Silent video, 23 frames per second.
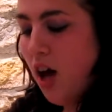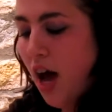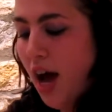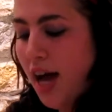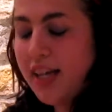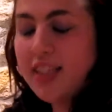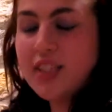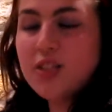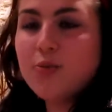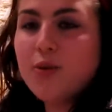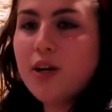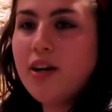I
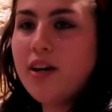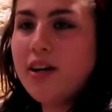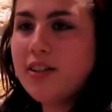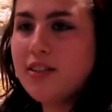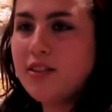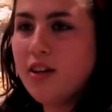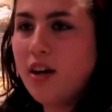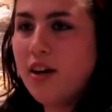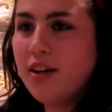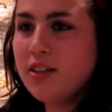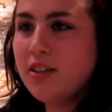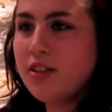swear I
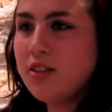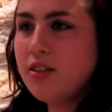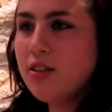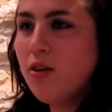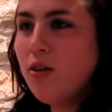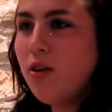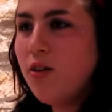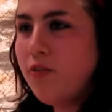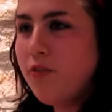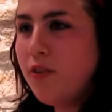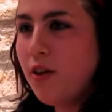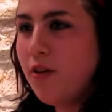saw his
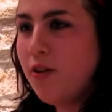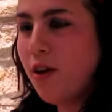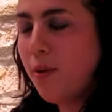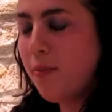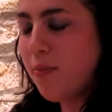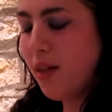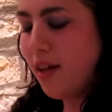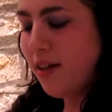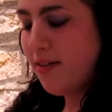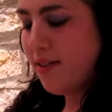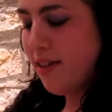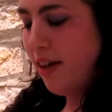soul float up
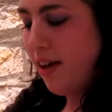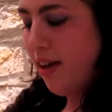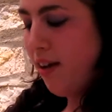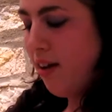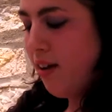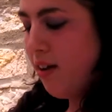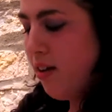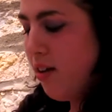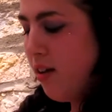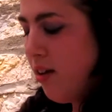that day,